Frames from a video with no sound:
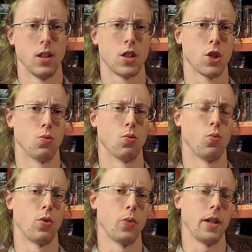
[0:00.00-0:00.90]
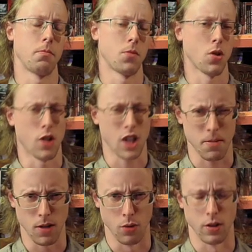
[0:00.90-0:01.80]
So when we talk
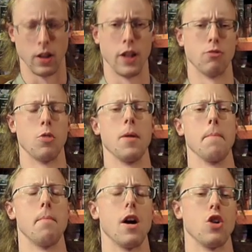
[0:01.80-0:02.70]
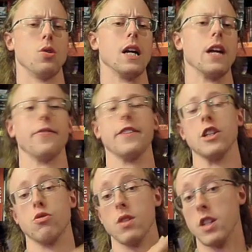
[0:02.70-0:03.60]
about the late Roman Empire and the
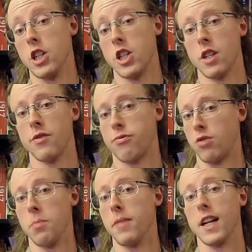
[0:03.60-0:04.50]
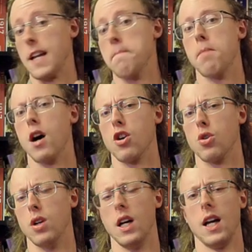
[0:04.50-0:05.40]
transition from that empire
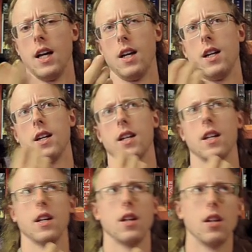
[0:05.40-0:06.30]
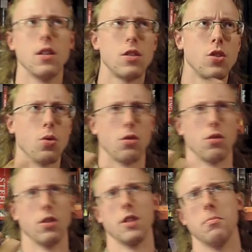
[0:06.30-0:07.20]
into
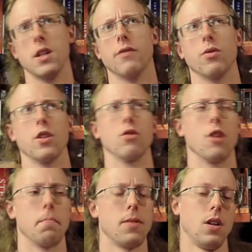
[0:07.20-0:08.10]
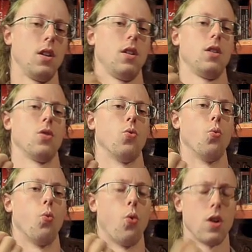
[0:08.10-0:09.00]
early medieval Europe,
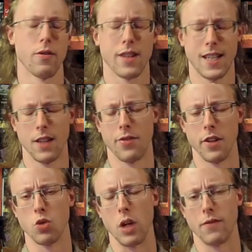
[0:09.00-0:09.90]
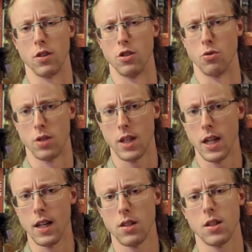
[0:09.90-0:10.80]
one of the key things we have to
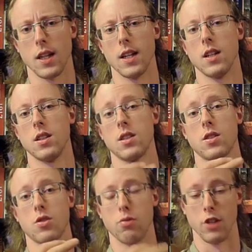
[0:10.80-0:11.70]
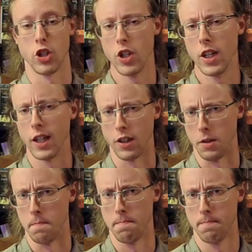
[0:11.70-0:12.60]
understand is Christianity.
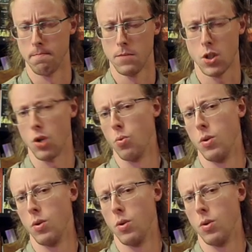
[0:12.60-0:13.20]
So